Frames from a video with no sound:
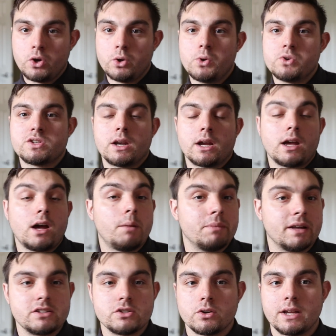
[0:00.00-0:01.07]
who's going to come?
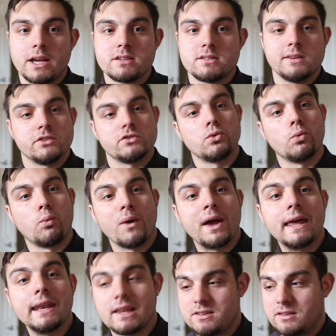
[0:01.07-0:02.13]
That's your guest list.
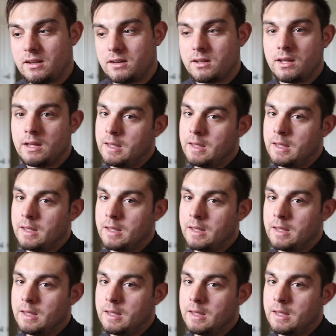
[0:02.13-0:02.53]
When is it?